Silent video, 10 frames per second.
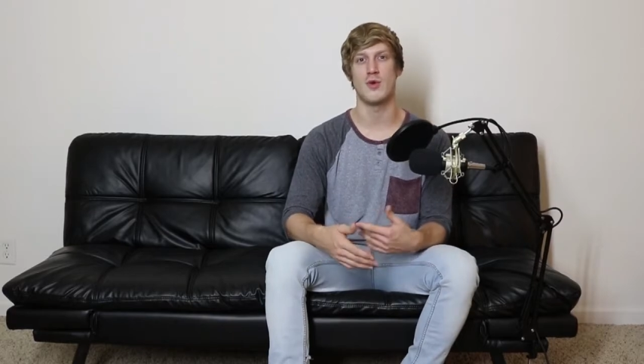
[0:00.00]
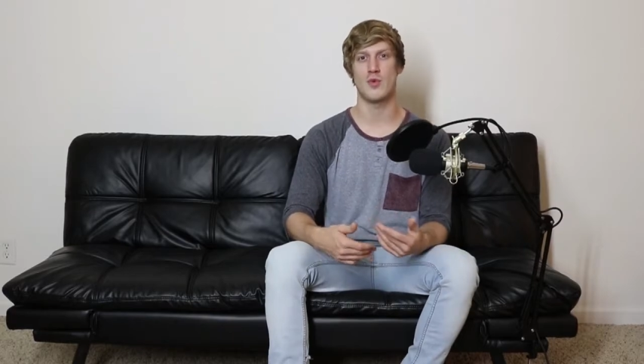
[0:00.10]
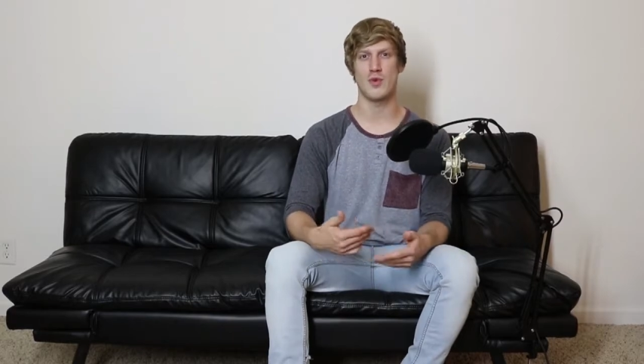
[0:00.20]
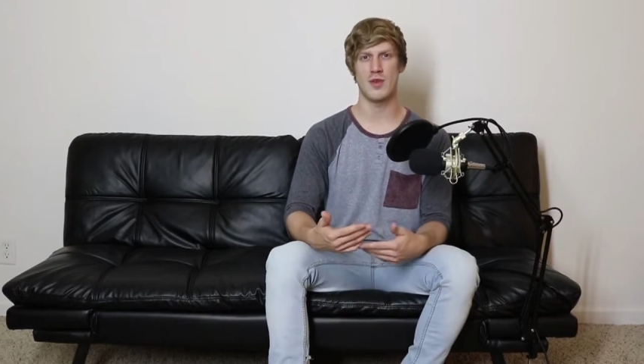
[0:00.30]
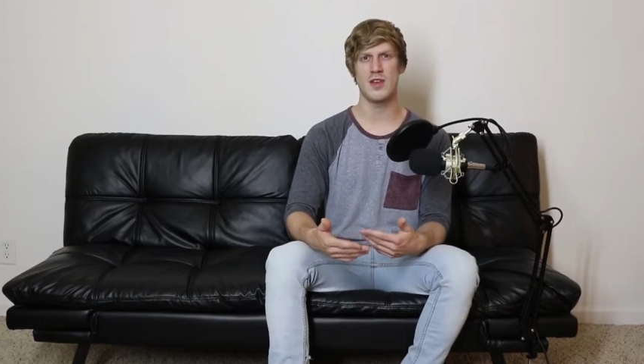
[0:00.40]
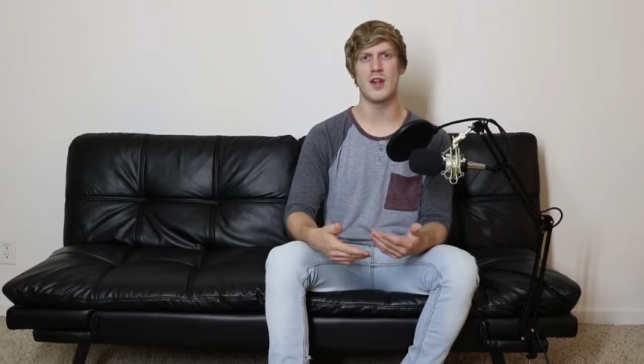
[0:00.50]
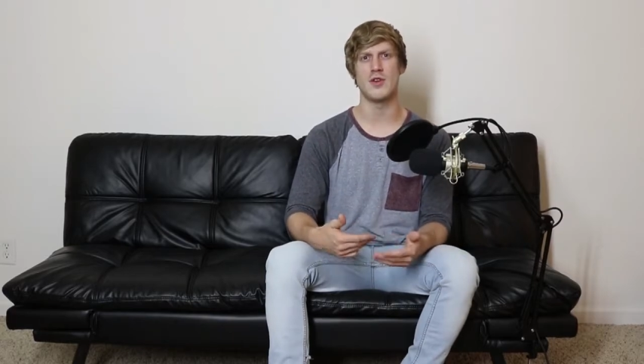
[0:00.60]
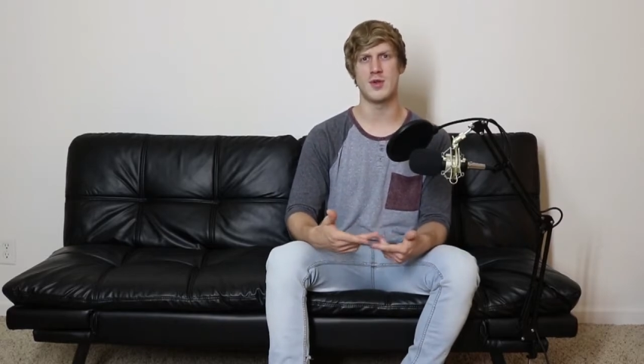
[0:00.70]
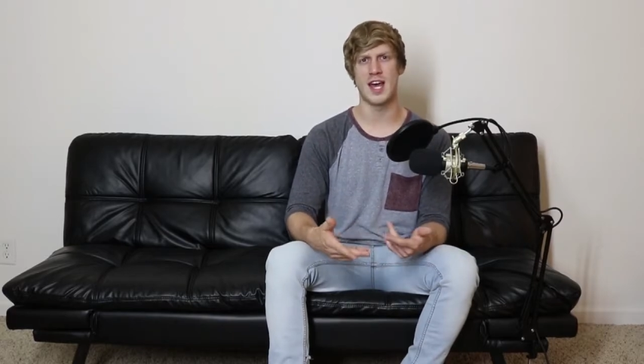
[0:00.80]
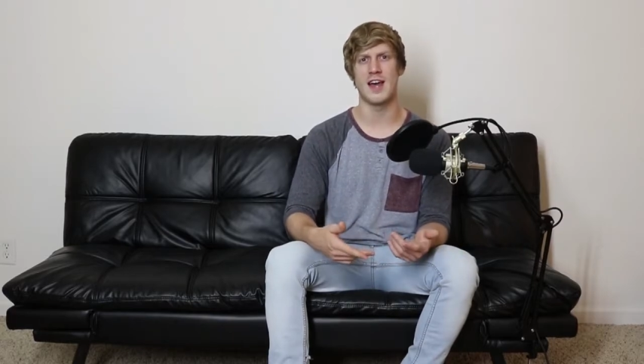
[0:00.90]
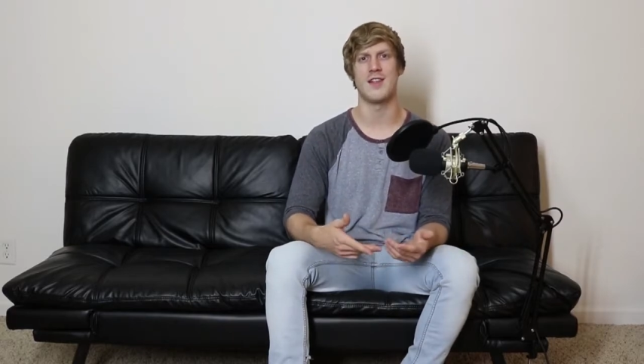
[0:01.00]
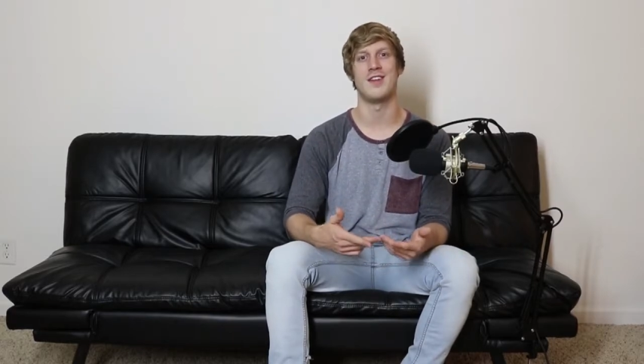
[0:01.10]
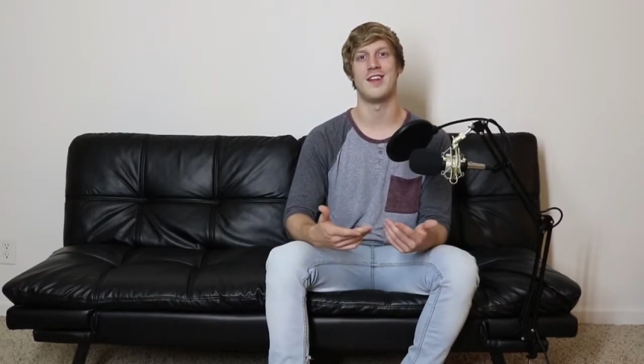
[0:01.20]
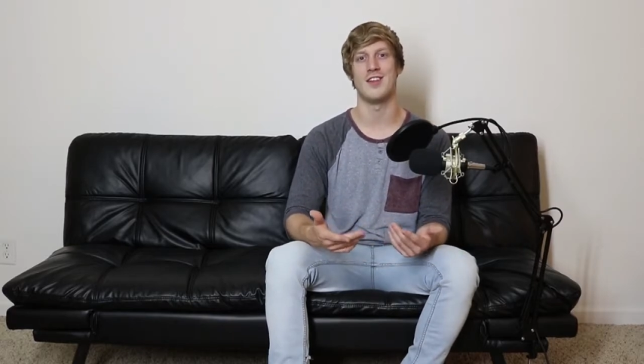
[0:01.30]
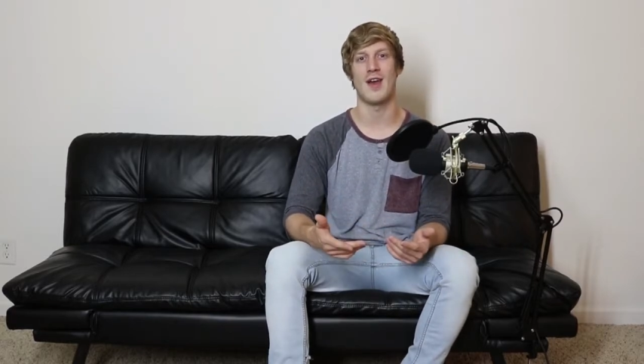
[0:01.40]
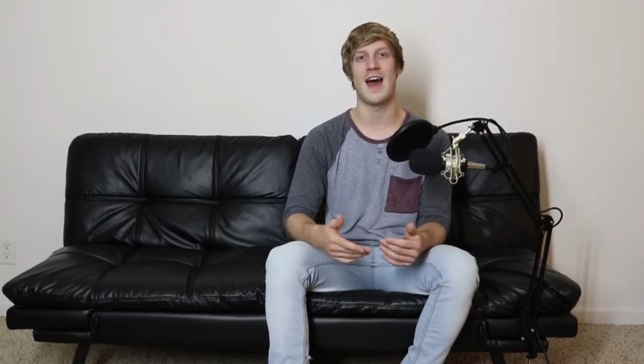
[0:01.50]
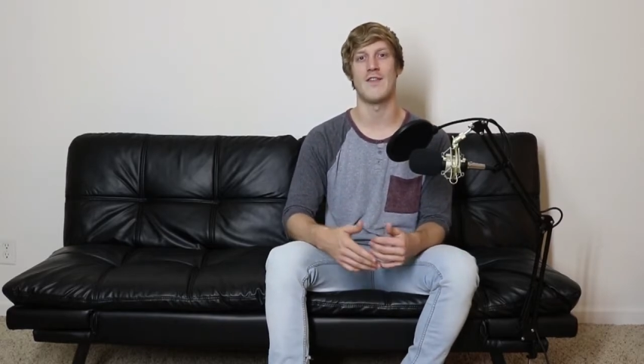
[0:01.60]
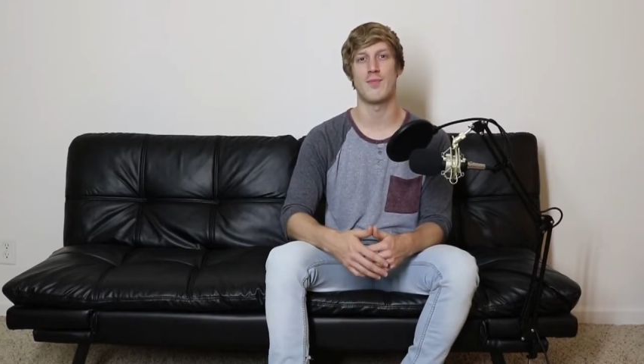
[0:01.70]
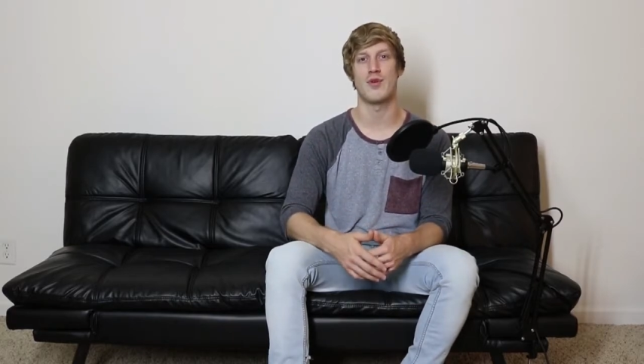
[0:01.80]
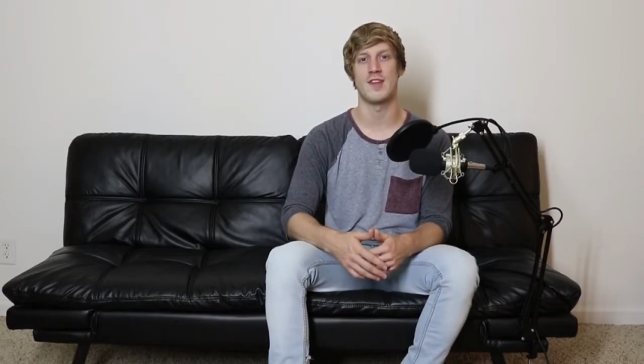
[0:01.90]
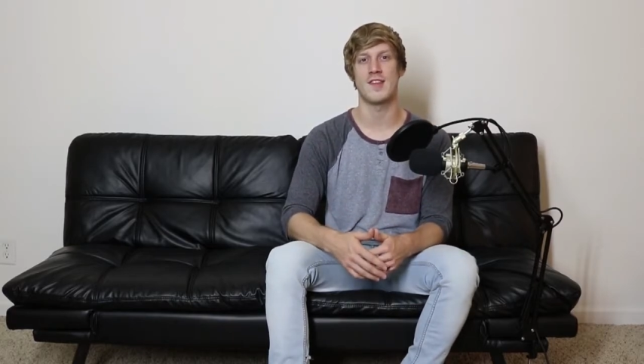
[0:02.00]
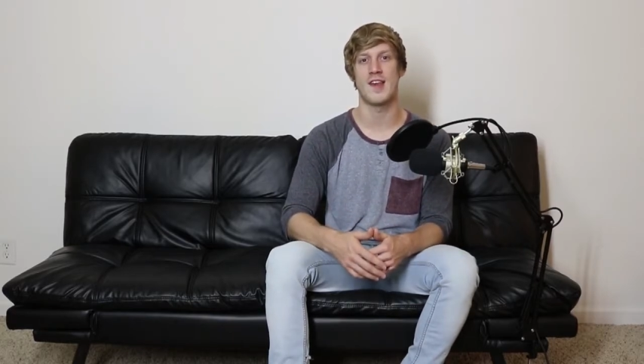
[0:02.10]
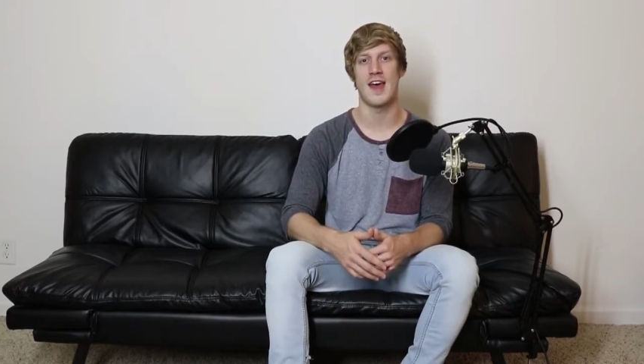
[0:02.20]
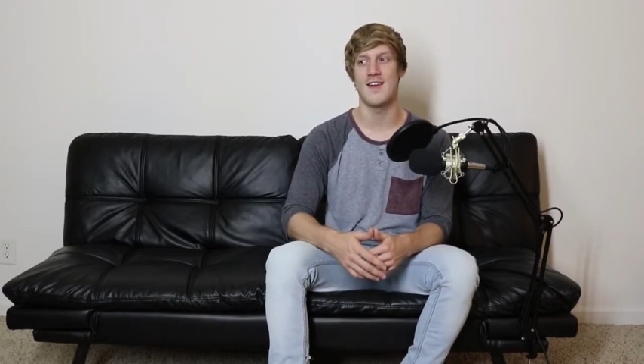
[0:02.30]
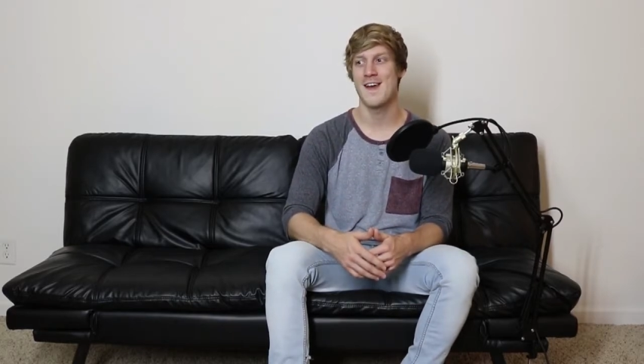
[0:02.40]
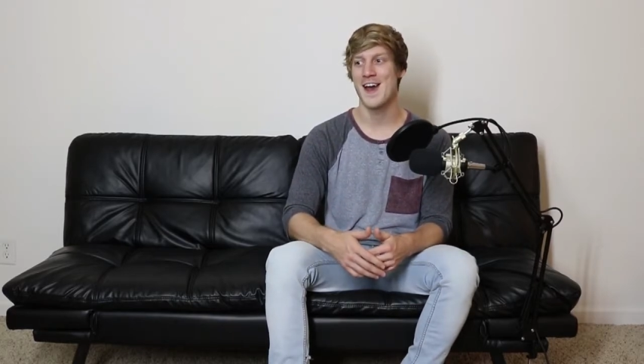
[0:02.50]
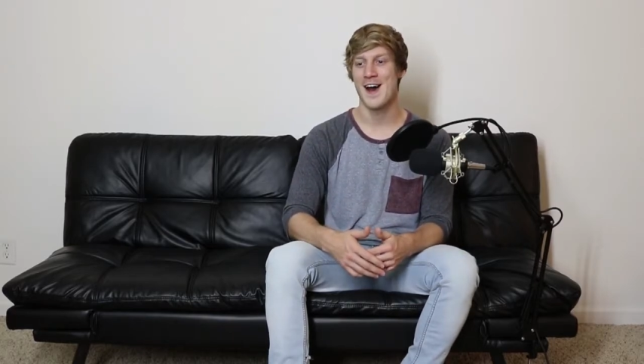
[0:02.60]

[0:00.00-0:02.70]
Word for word: you you know you dial it in and you have it pretty set.